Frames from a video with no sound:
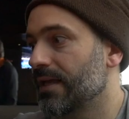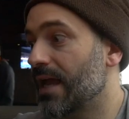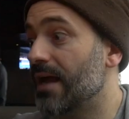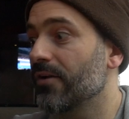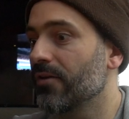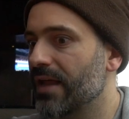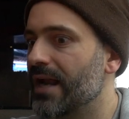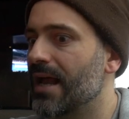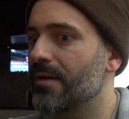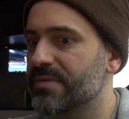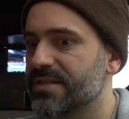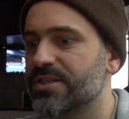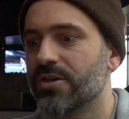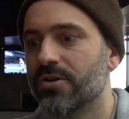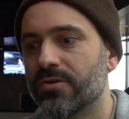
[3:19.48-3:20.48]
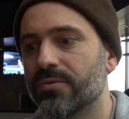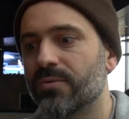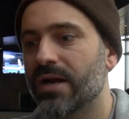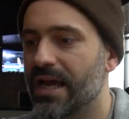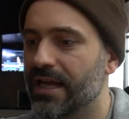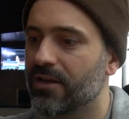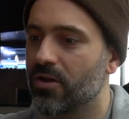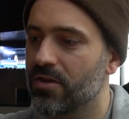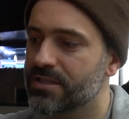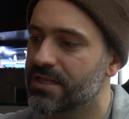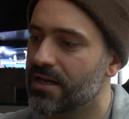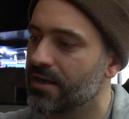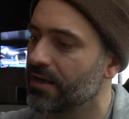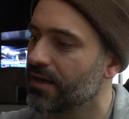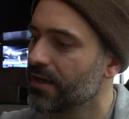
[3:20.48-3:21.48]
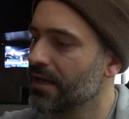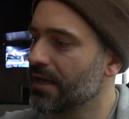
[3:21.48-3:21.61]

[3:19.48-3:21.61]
Yeah, no, that happens too. Where like all of a sudden,